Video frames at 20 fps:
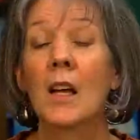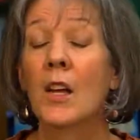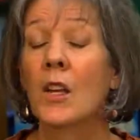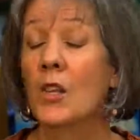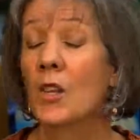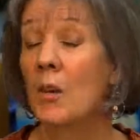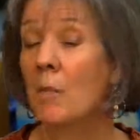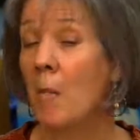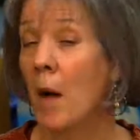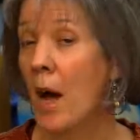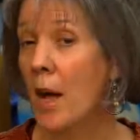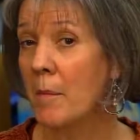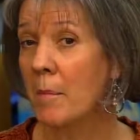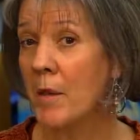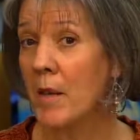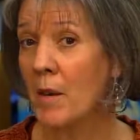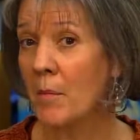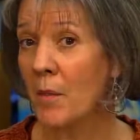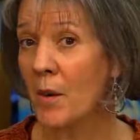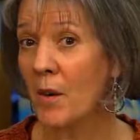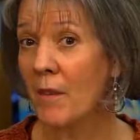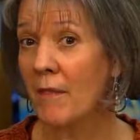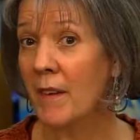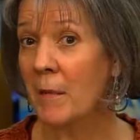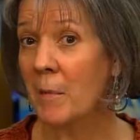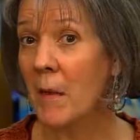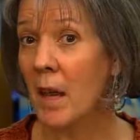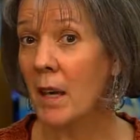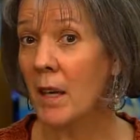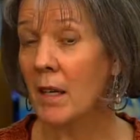You might be a perfect
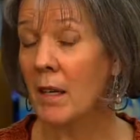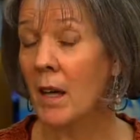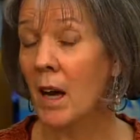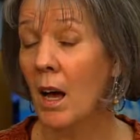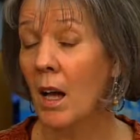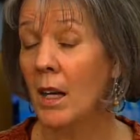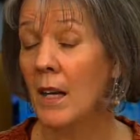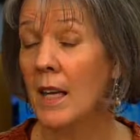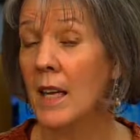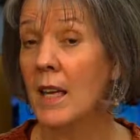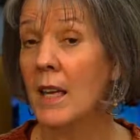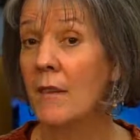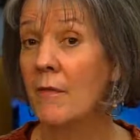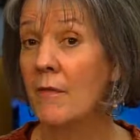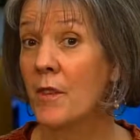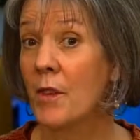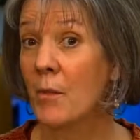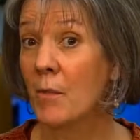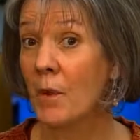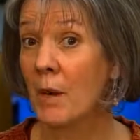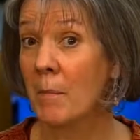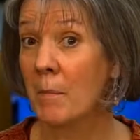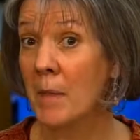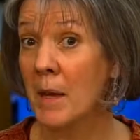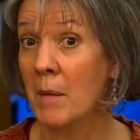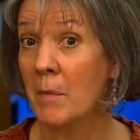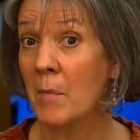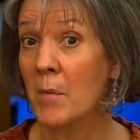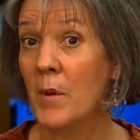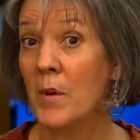melancholy if you
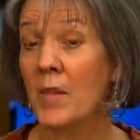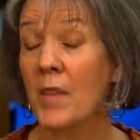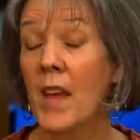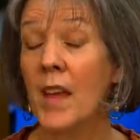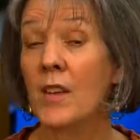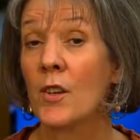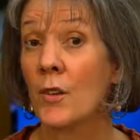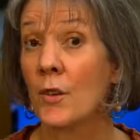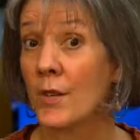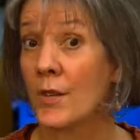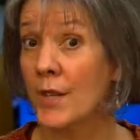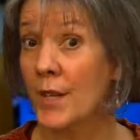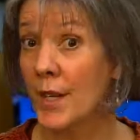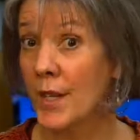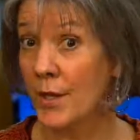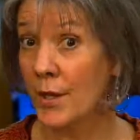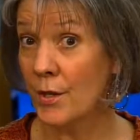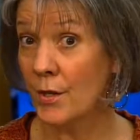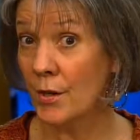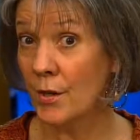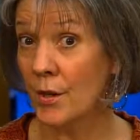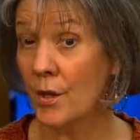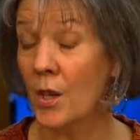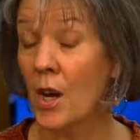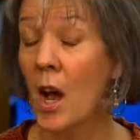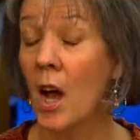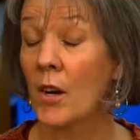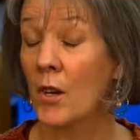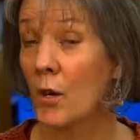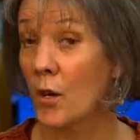remember that your sister
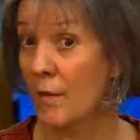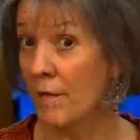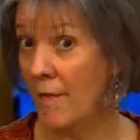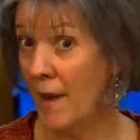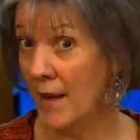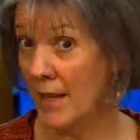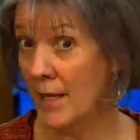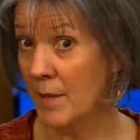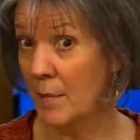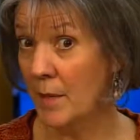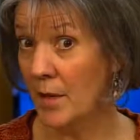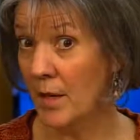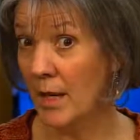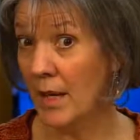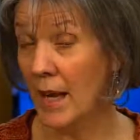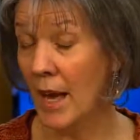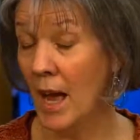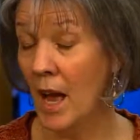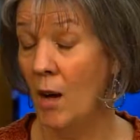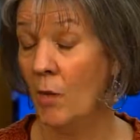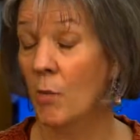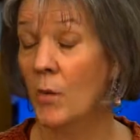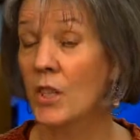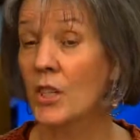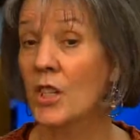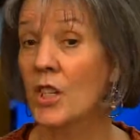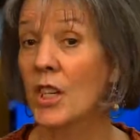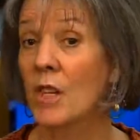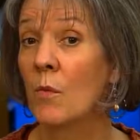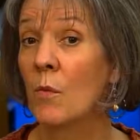got her Facebook account when
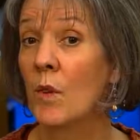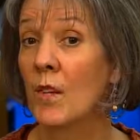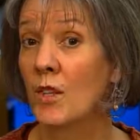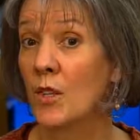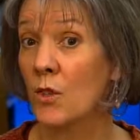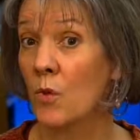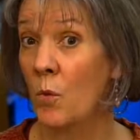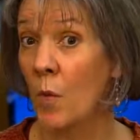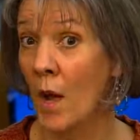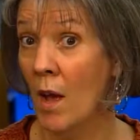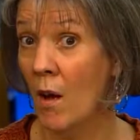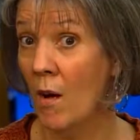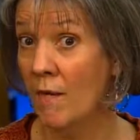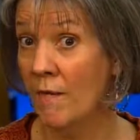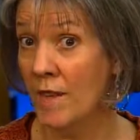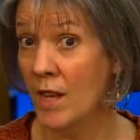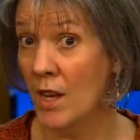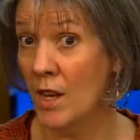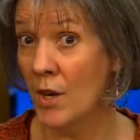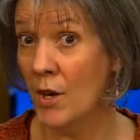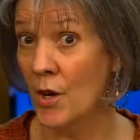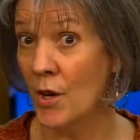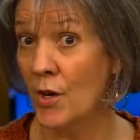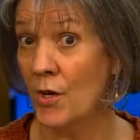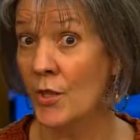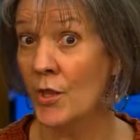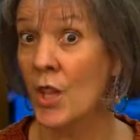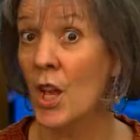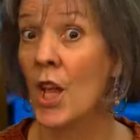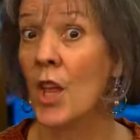she was 12
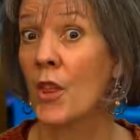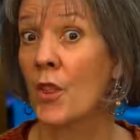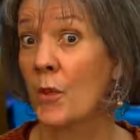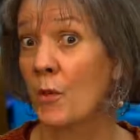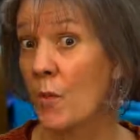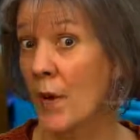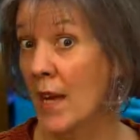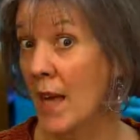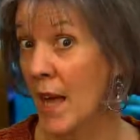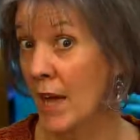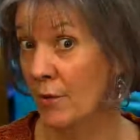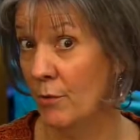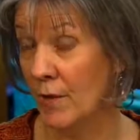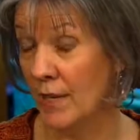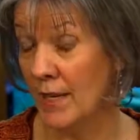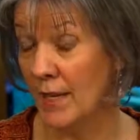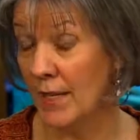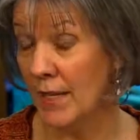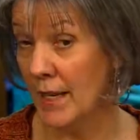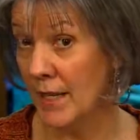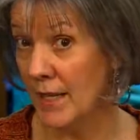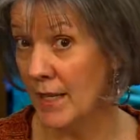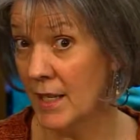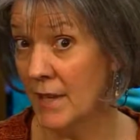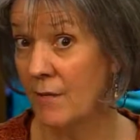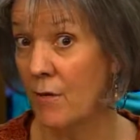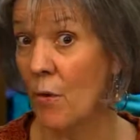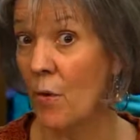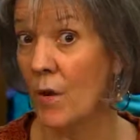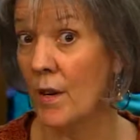years,
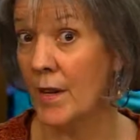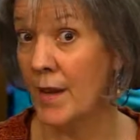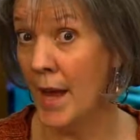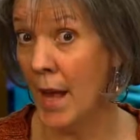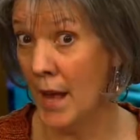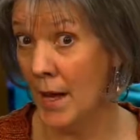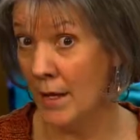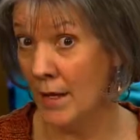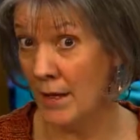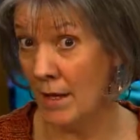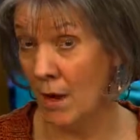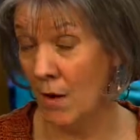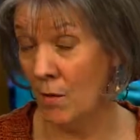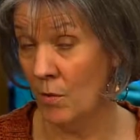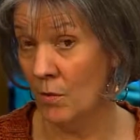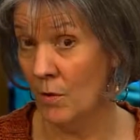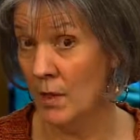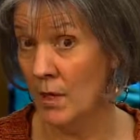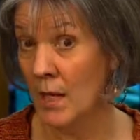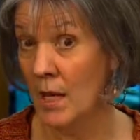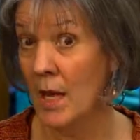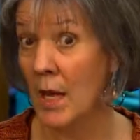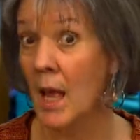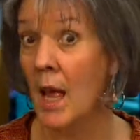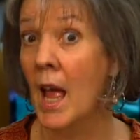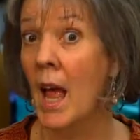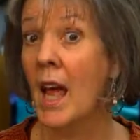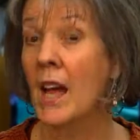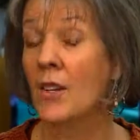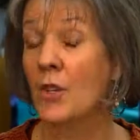364 days old,
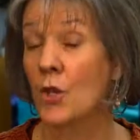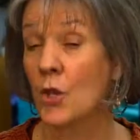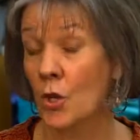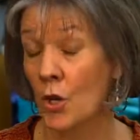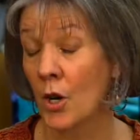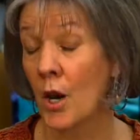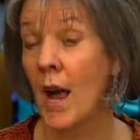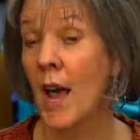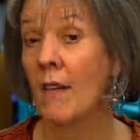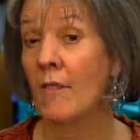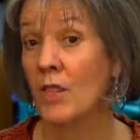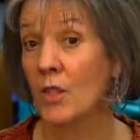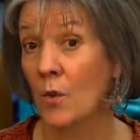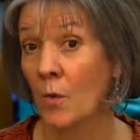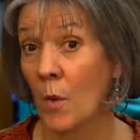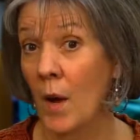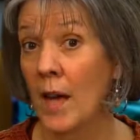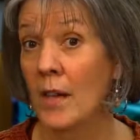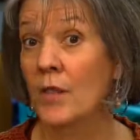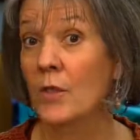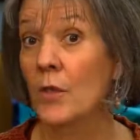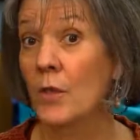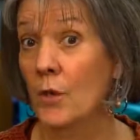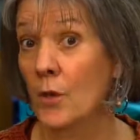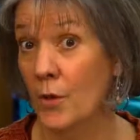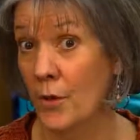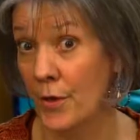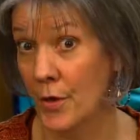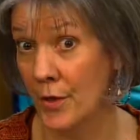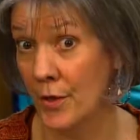and you're having to wait till
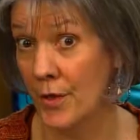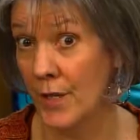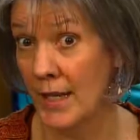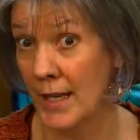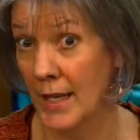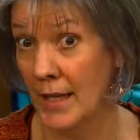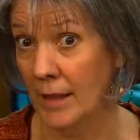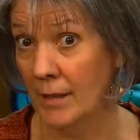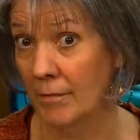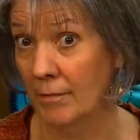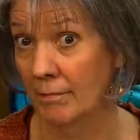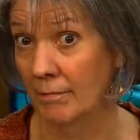you're 13.